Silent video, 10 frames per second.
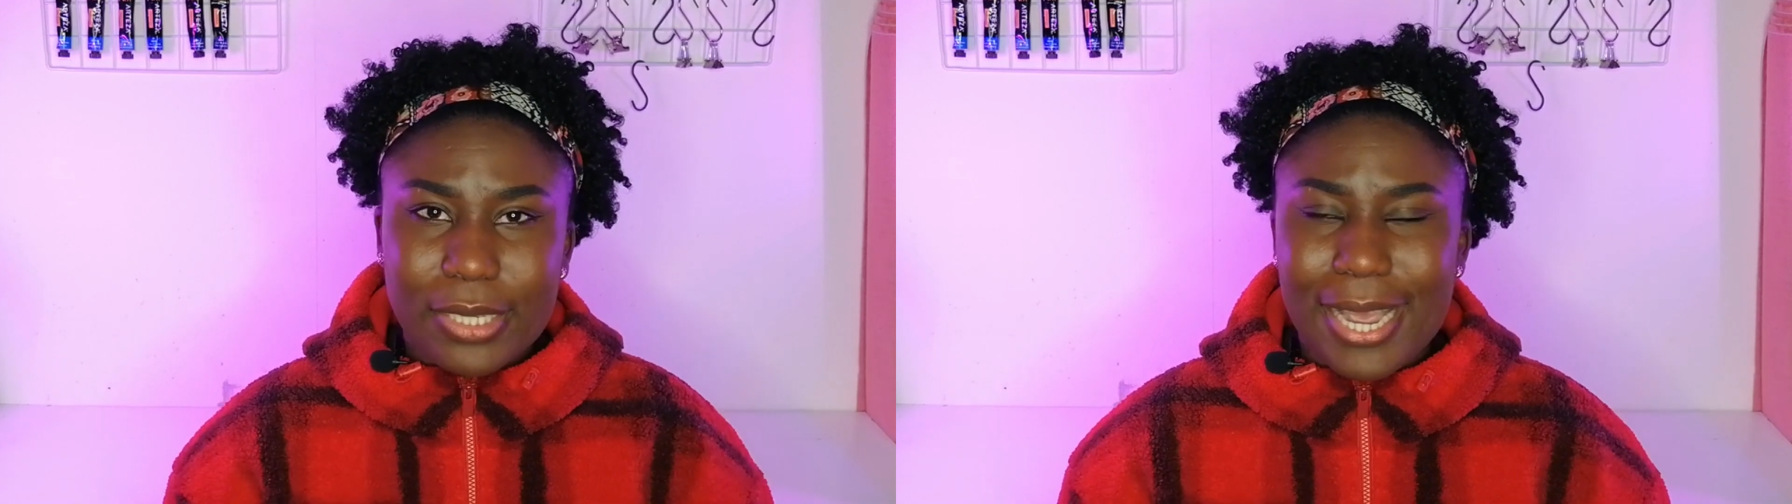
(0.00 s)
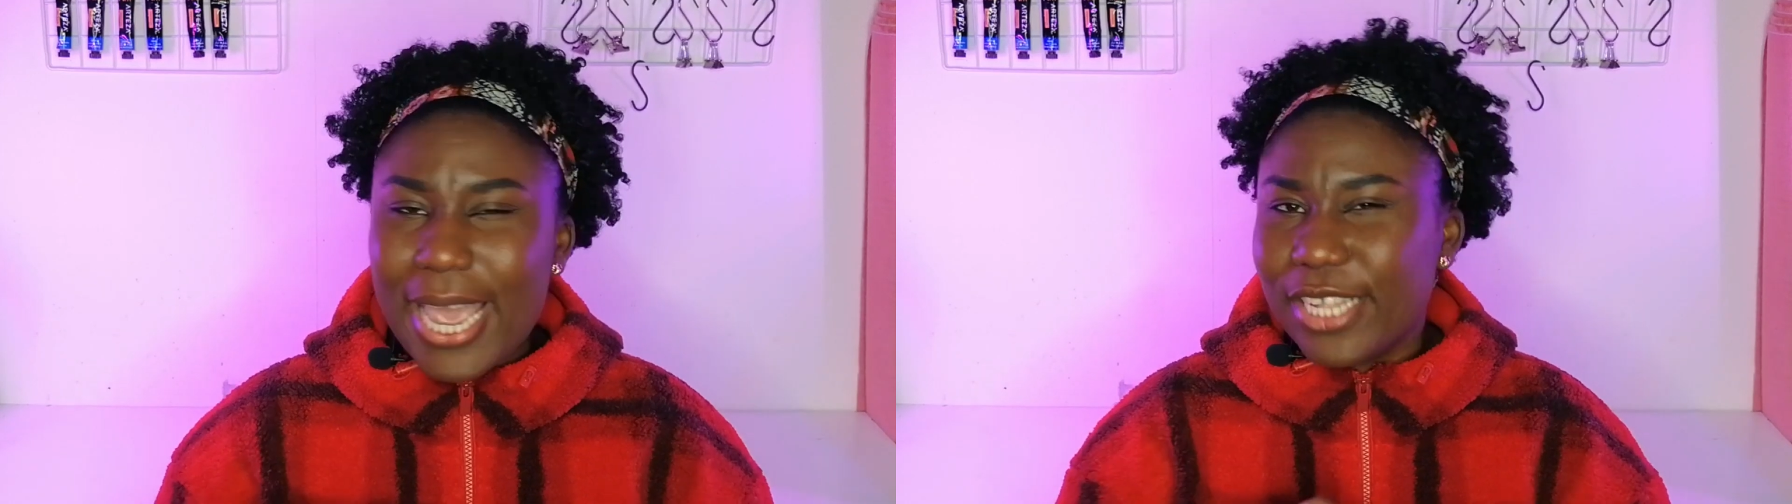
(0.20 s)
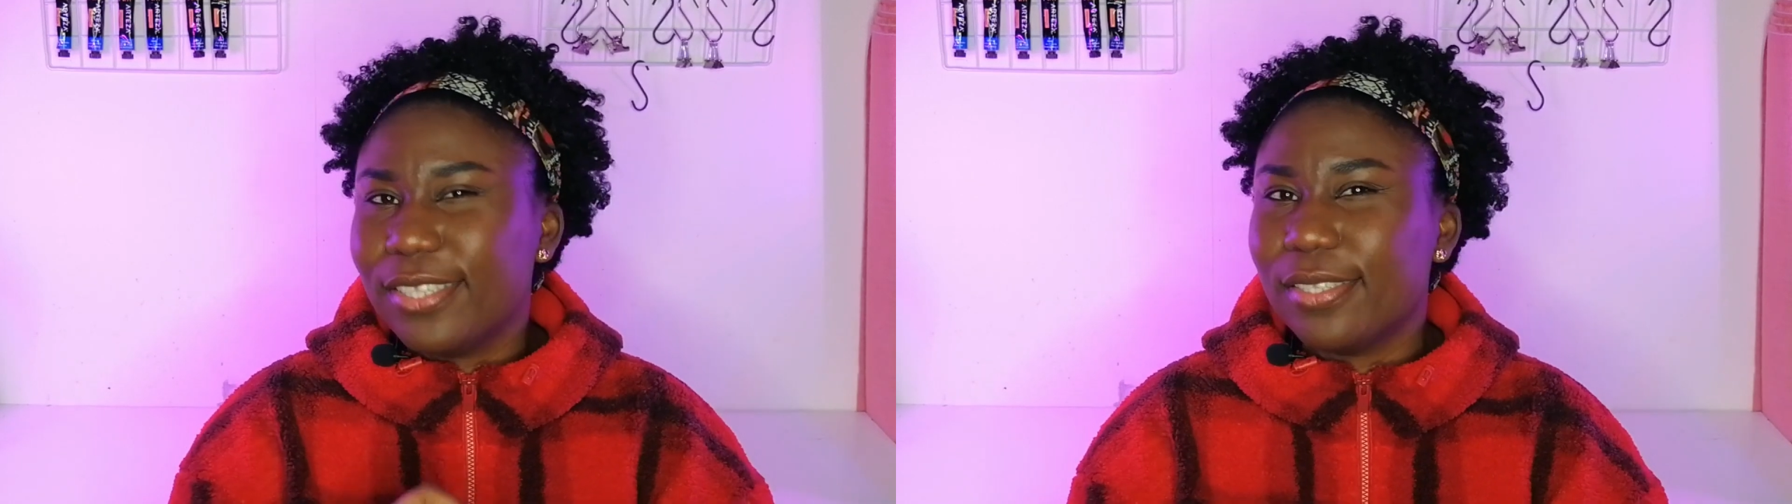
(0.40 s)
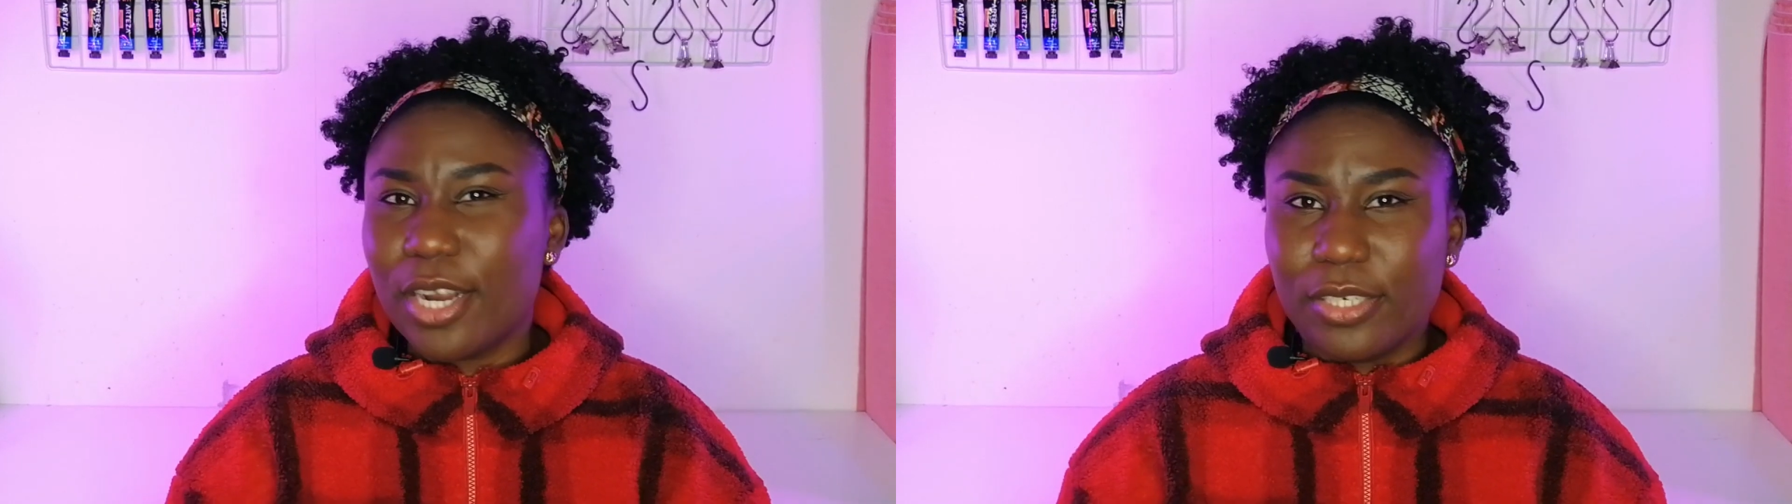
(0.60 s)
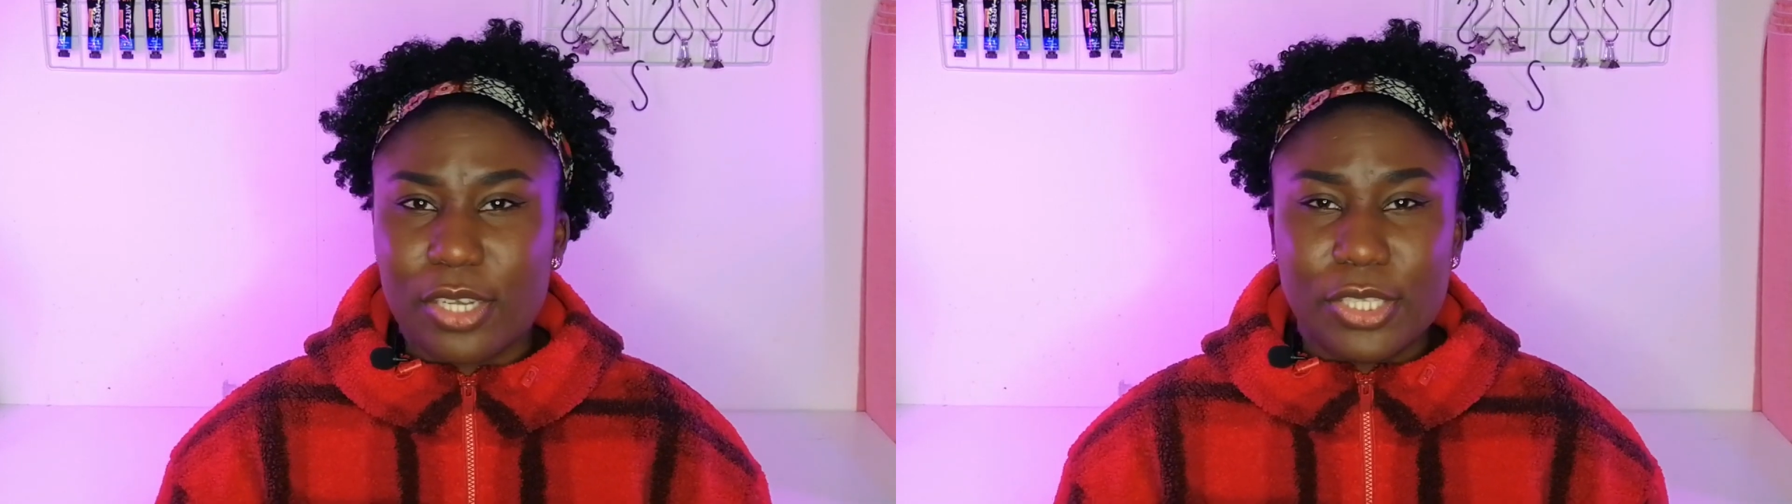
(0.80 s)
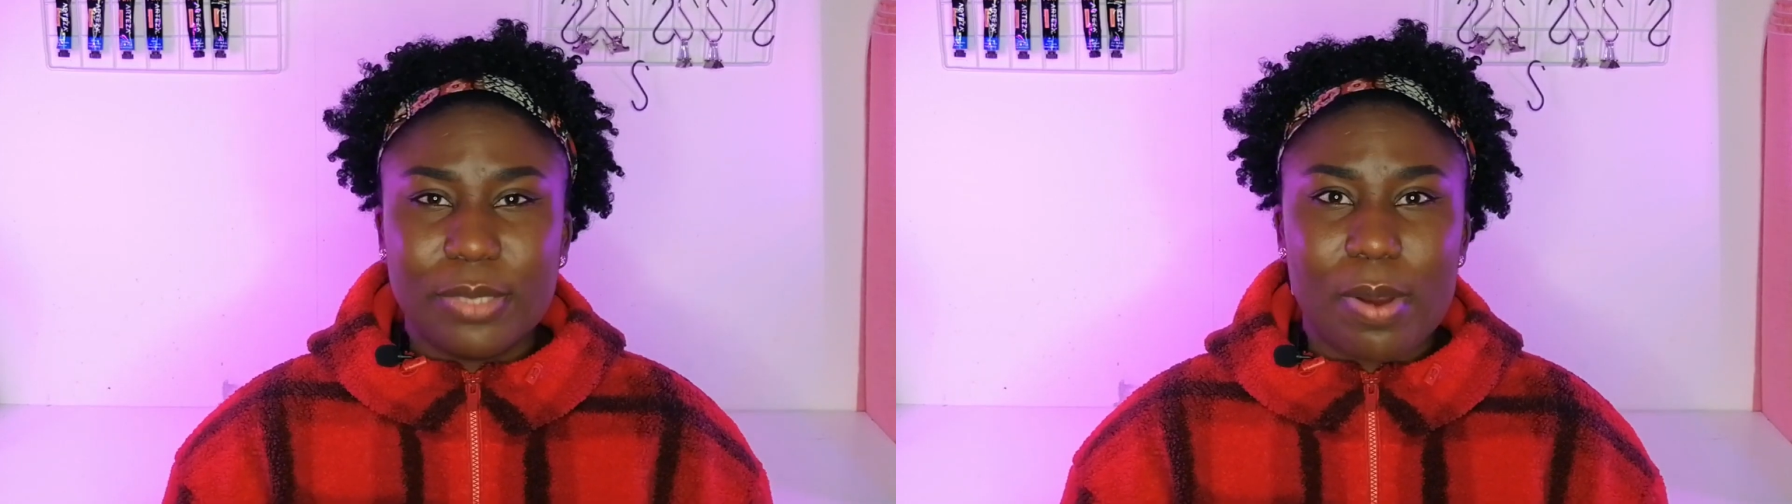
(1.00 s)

a head start on